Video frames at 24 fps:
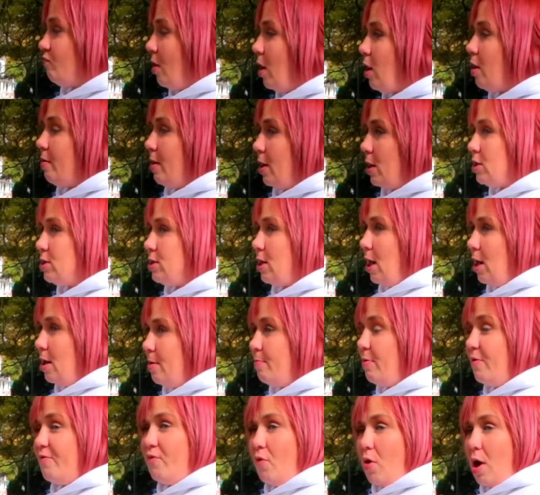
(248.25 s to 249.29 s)
very very
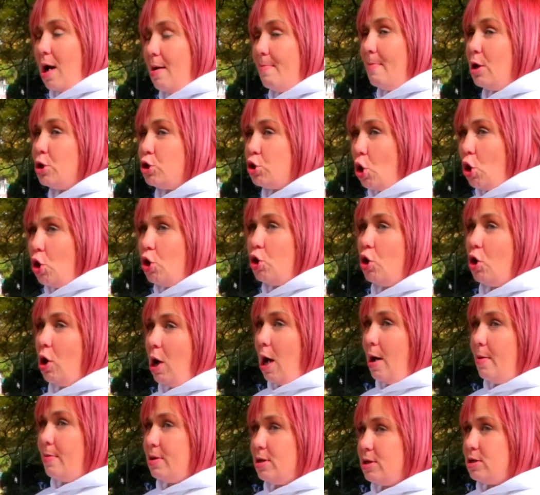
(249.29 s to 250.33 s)
sad. Before I had my daughter,
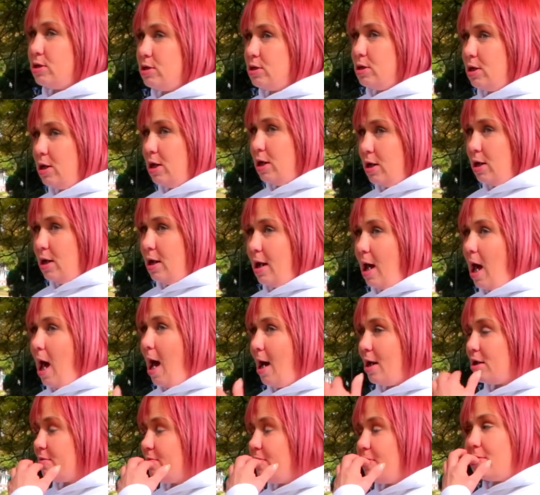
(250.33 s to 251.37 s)
I was in an
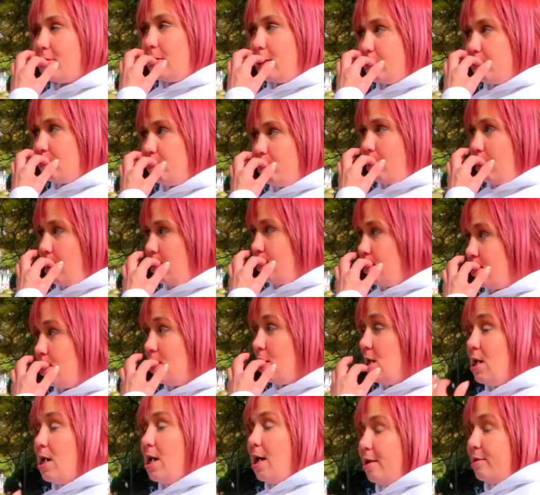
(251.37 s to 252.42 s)
active addiction, and
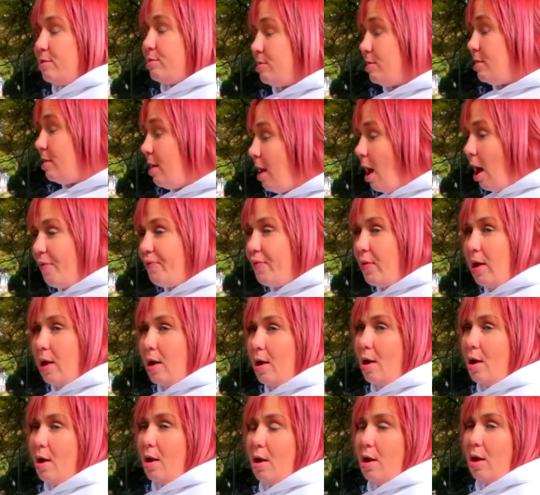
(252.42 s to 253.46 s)
it's
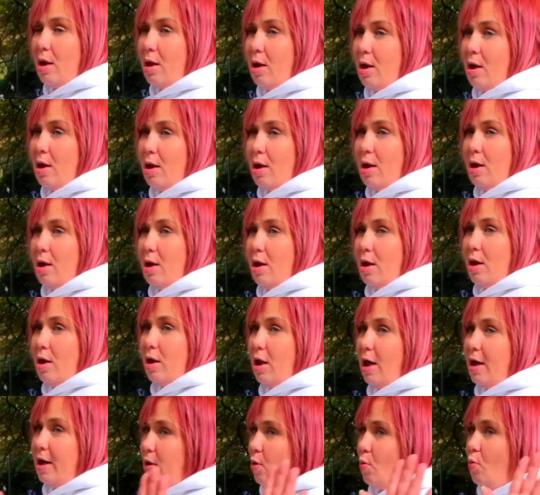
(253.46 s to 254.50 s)
nothing
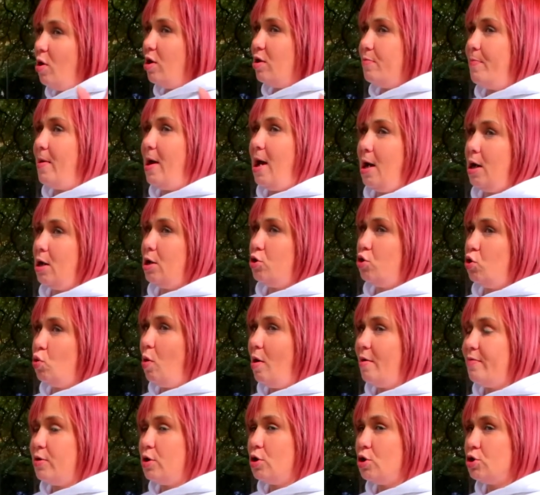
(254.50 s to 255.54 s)
like it was back
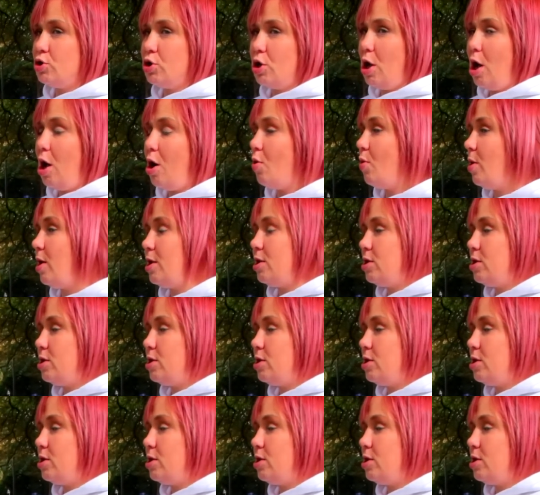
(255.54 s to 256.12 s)
12 years ago.